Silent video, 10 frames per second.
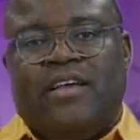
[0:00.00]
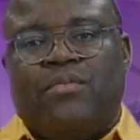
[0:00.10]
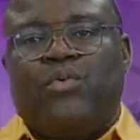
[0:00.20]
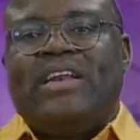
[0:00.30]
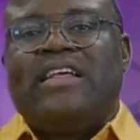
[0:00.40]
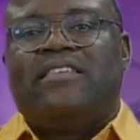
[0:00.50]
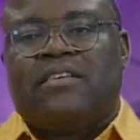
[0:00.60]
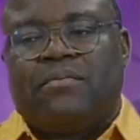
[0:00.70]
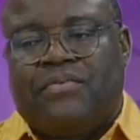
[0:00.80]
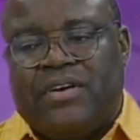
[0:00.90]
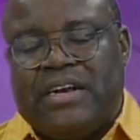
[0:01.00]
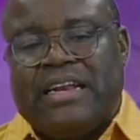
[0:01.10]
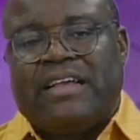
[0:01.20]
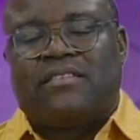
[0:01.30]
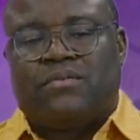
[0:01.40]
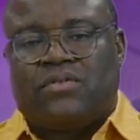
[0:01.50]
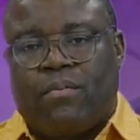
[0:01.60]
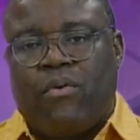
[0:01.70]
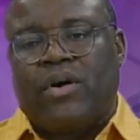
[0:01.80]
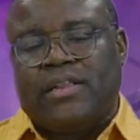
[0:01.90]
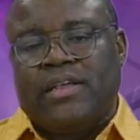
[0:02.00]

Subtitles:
But we need some funding and some support.